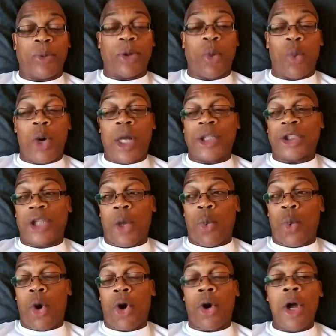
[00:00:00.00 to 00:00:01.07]
ones that
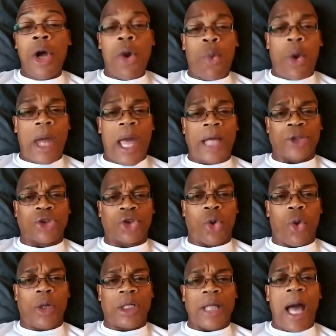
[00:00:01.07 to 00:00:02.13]
were
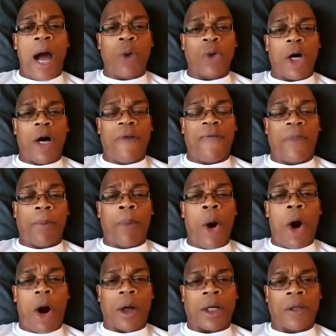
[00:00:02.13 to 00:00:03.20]
escorted out of the
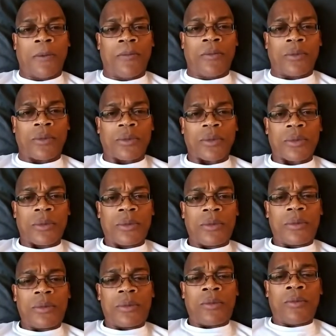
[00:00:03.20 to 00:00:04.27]
park.
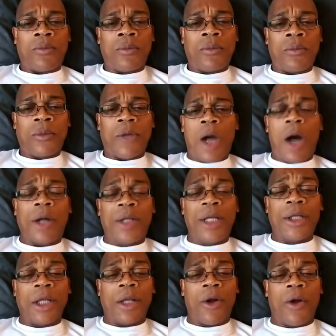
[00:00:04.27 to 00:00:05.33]
Y'all need
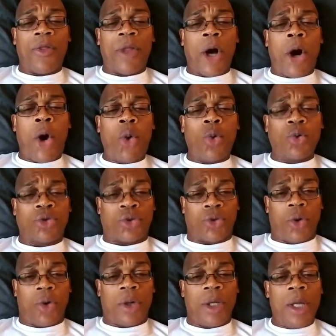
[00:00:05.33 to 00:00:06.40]
to learn the whole
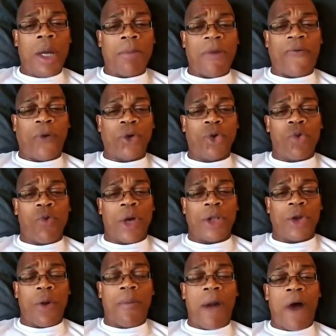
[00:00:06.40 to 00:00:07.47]
story before you run
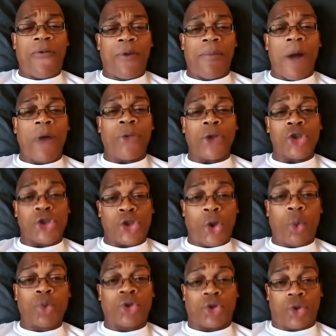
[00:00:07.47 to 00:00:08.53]
your mouth about the
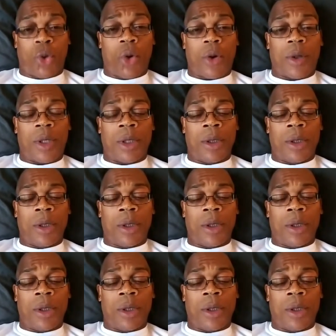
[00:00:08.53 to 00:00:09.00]
show story.